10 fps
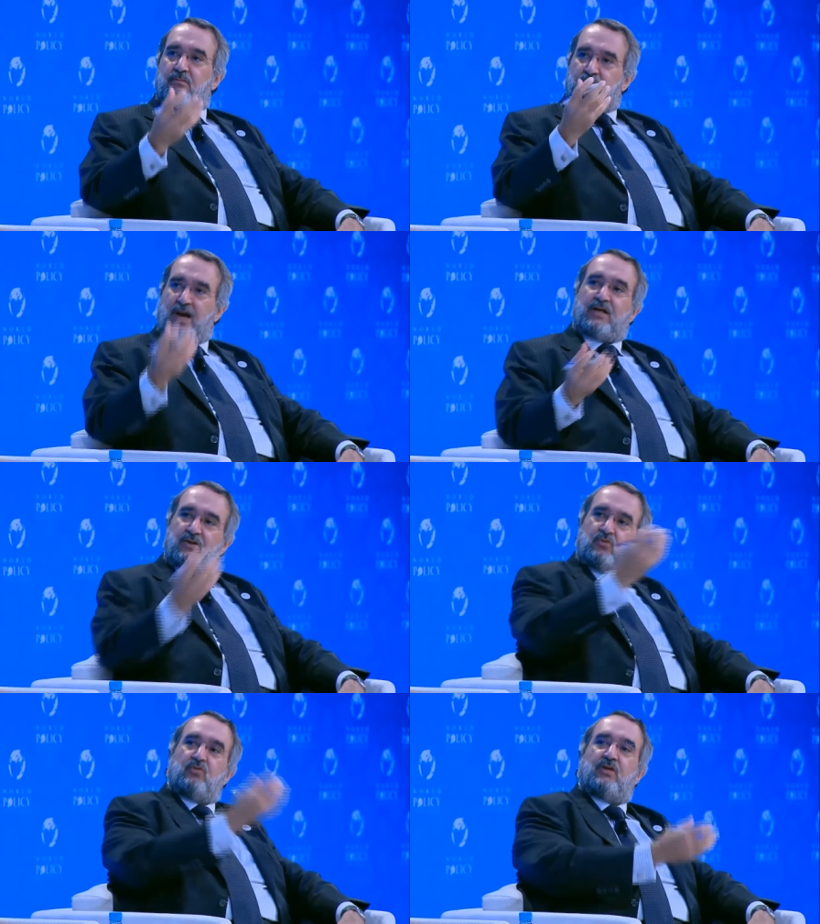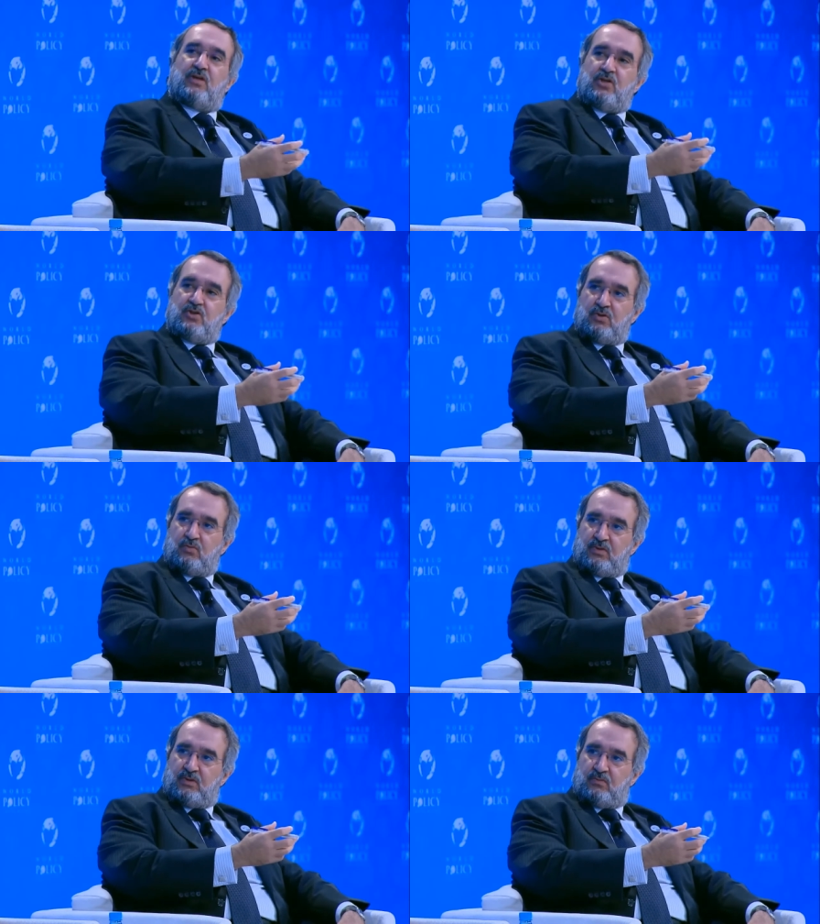back into the region
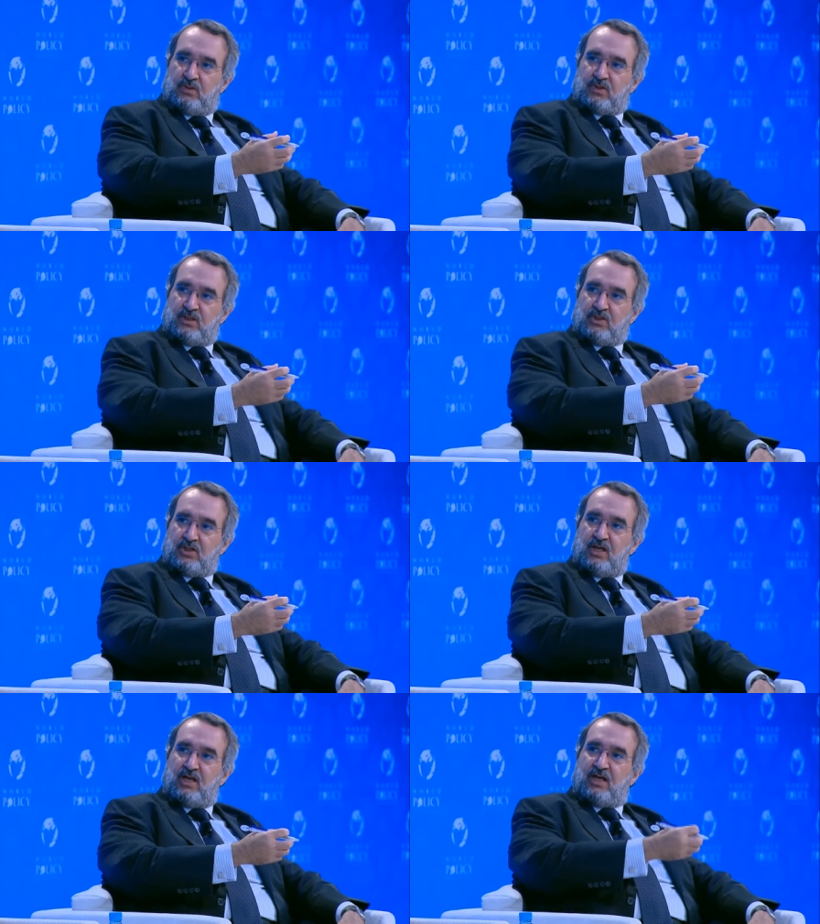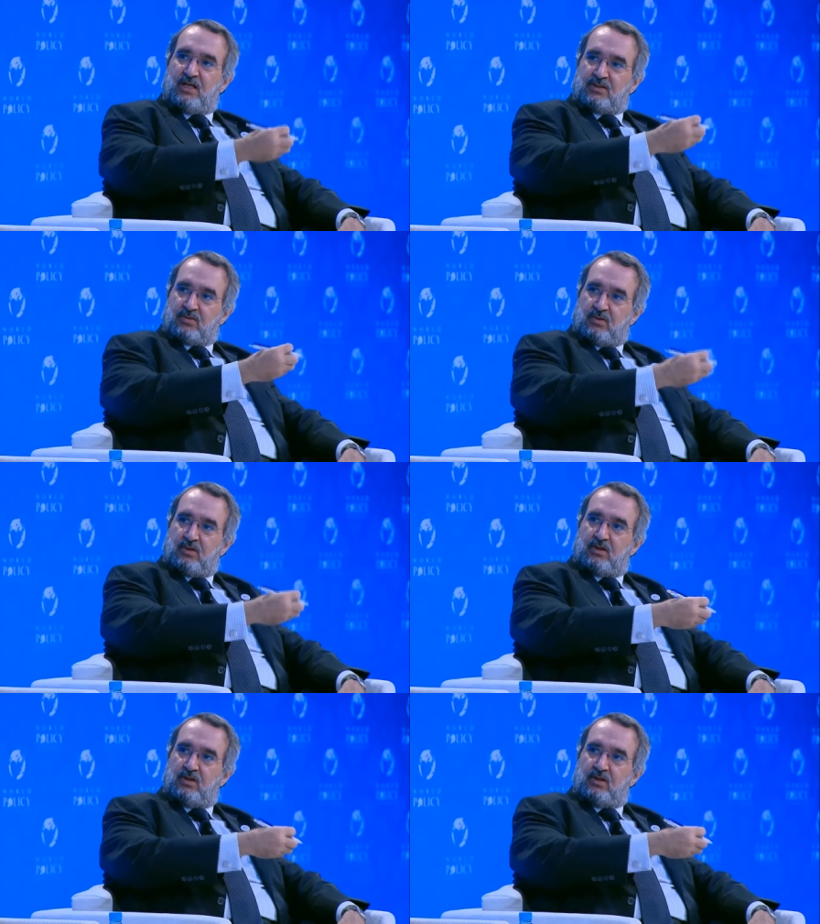with such a strong